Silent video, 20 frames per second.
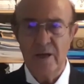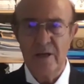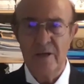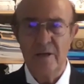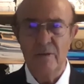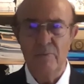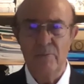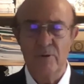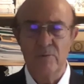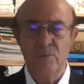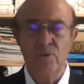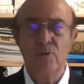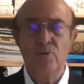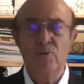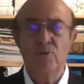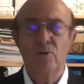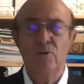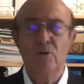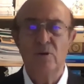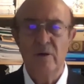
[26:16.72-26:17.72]
and the
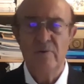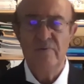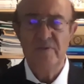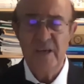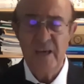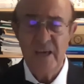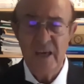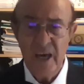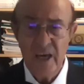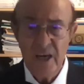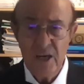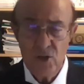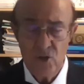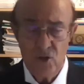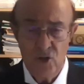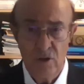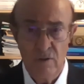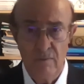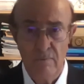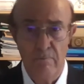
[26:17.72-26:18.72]
promoter of the
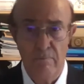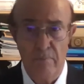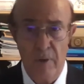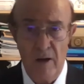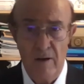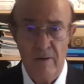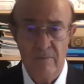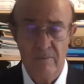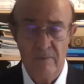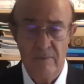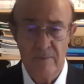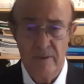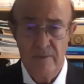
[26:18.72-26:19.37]
H bomb.